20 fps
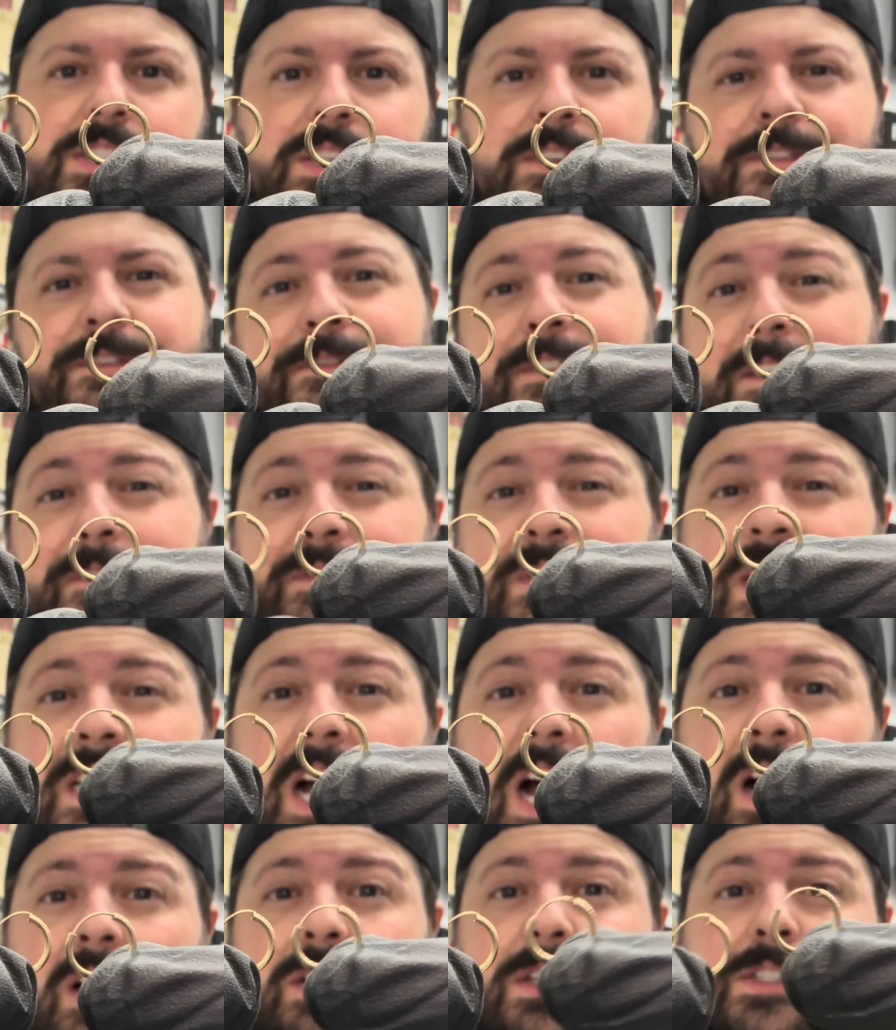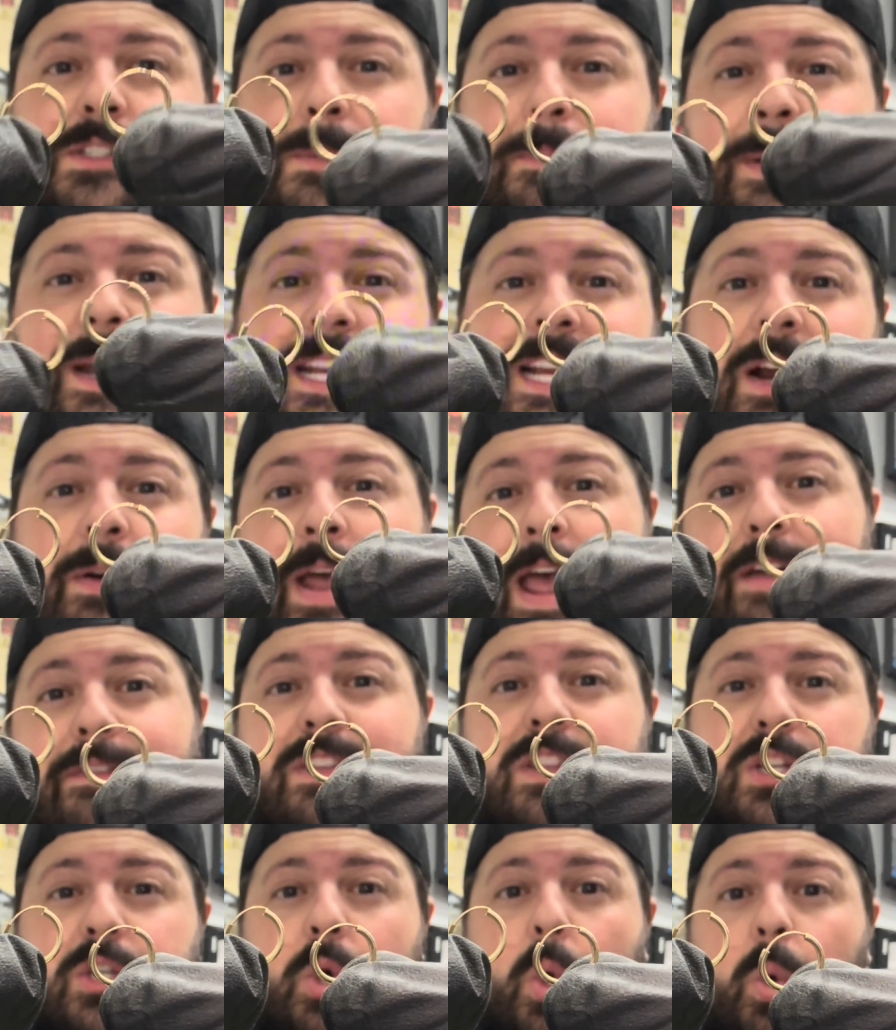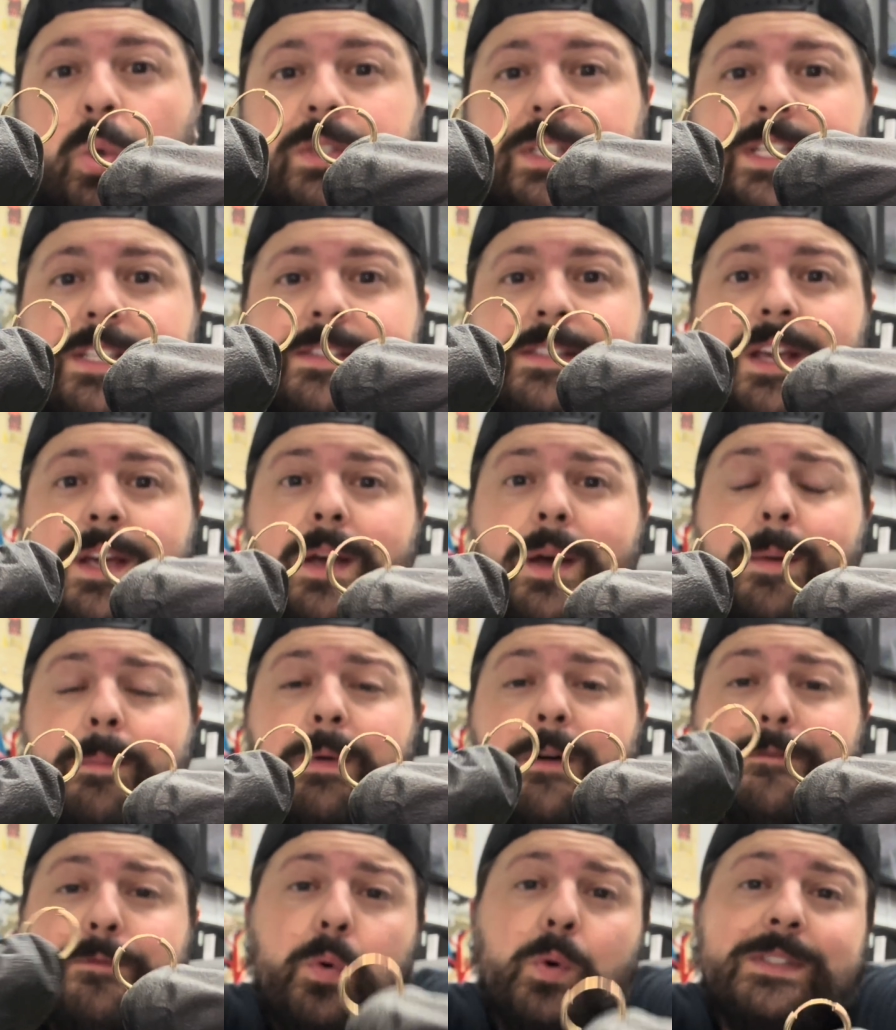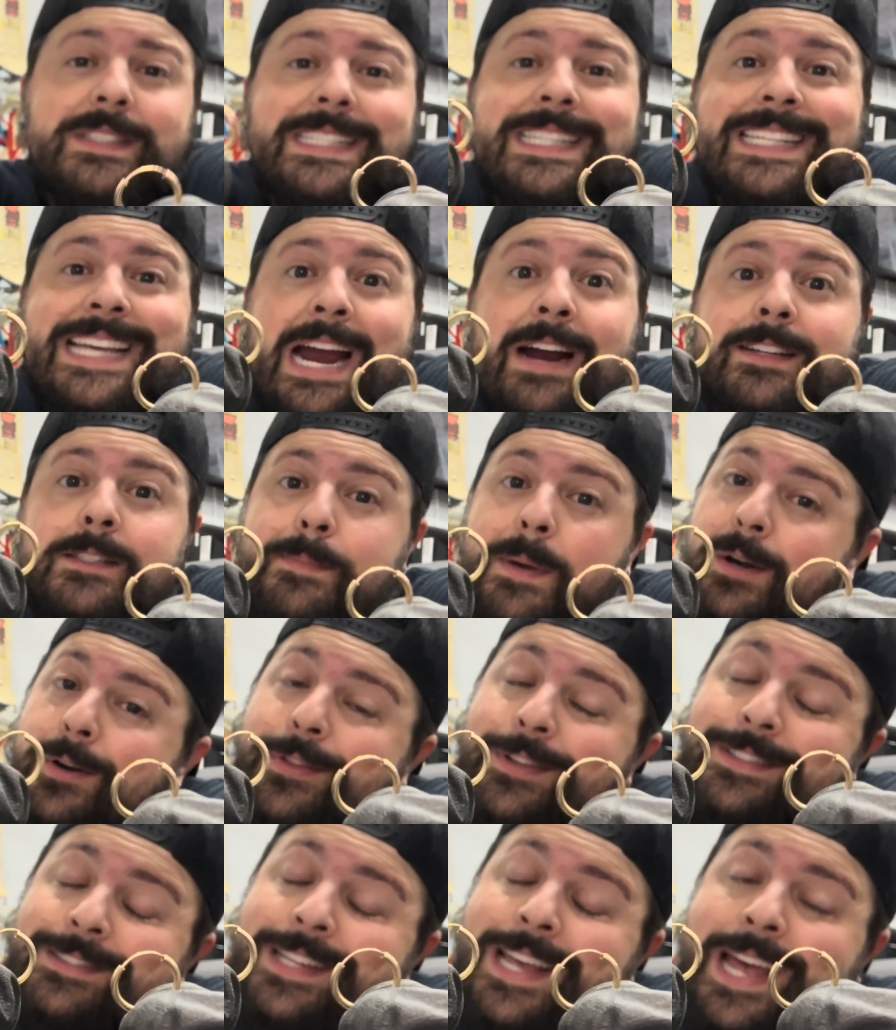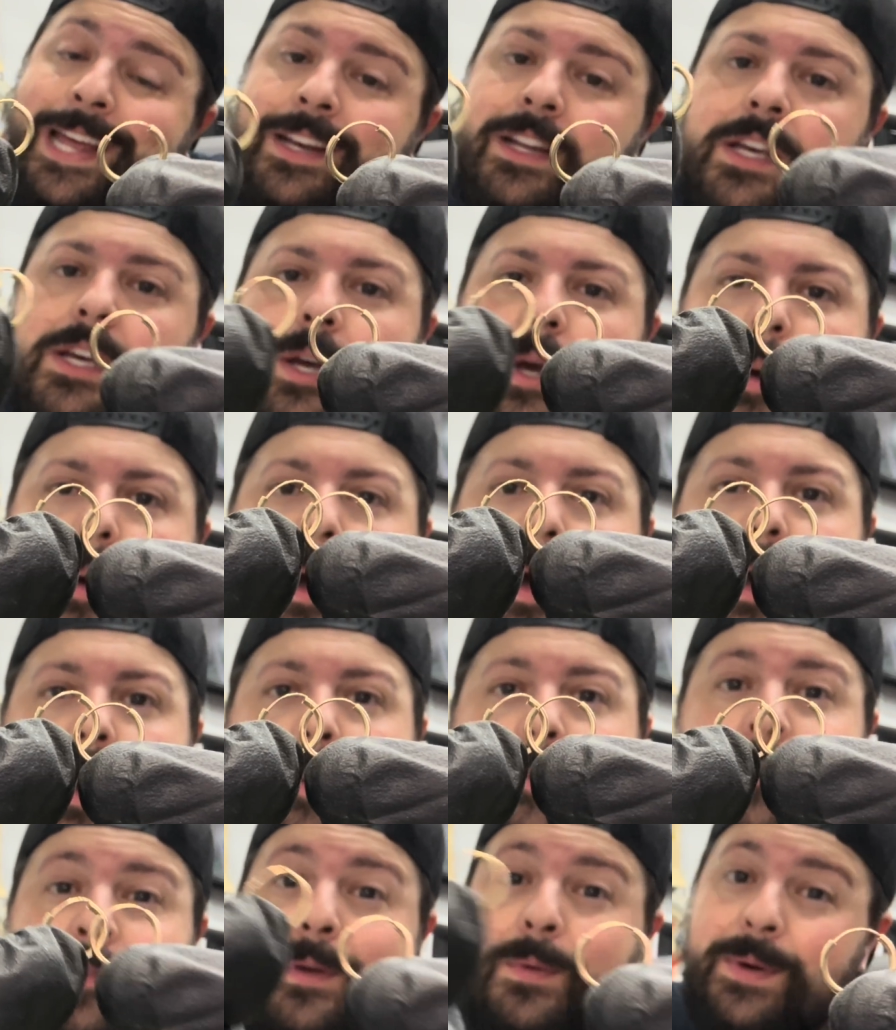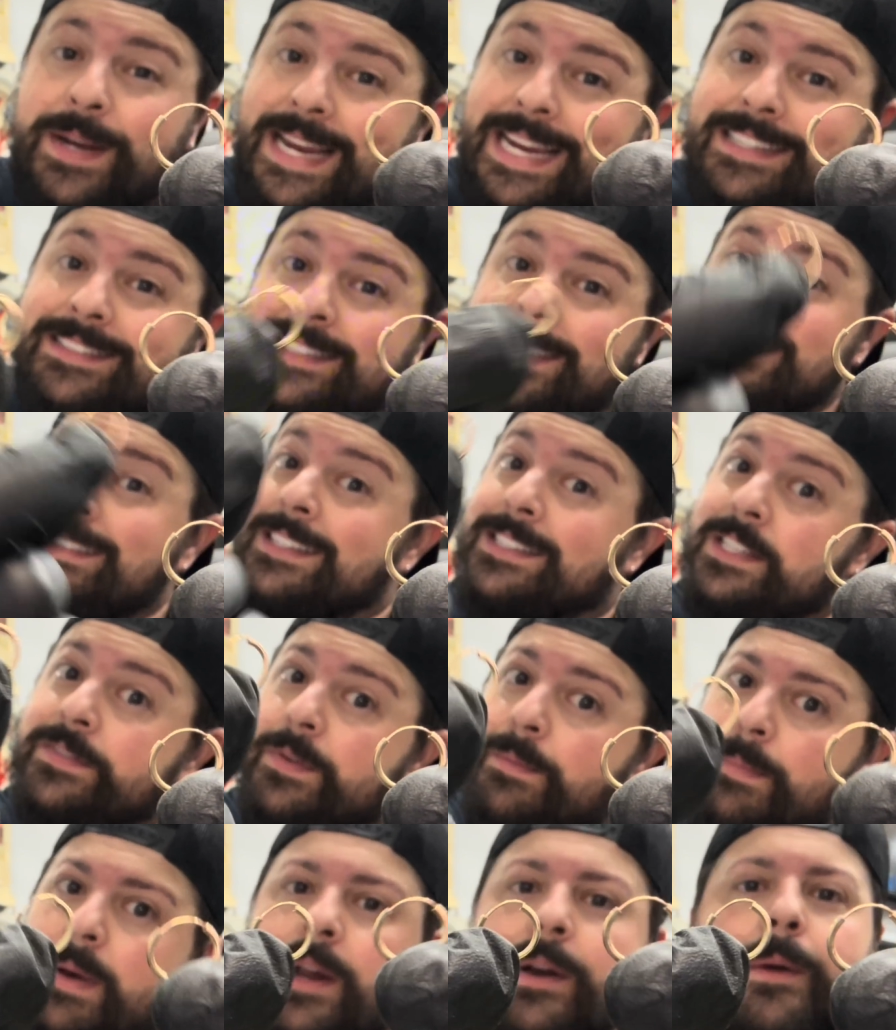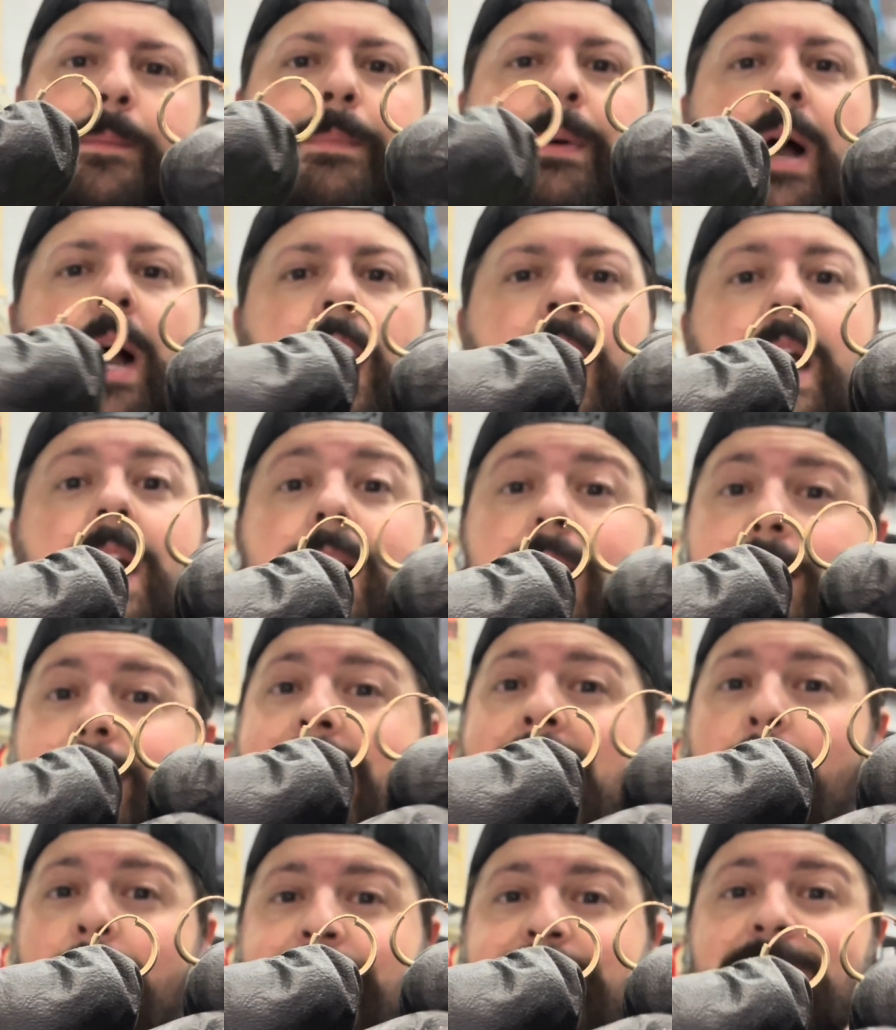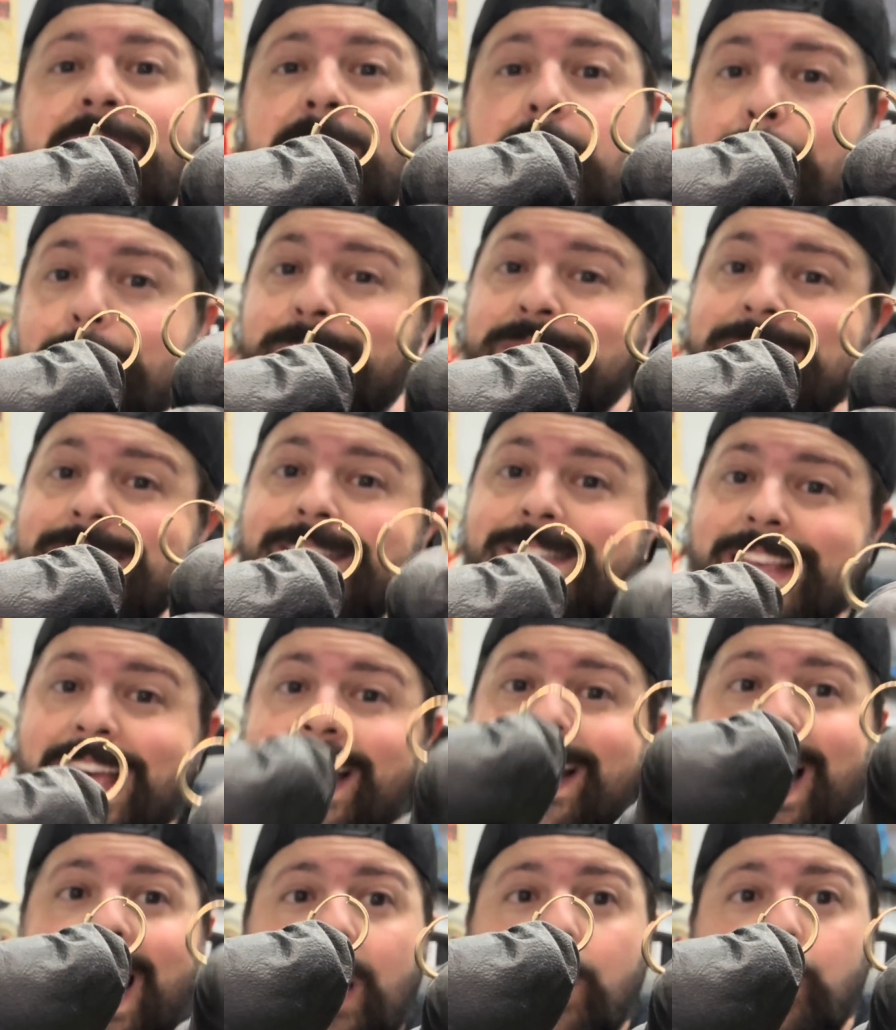to $50, depending on how heavy the gold is. But 14 carats better than 10. If they were 18, that's even better. But now I've got a complete set. I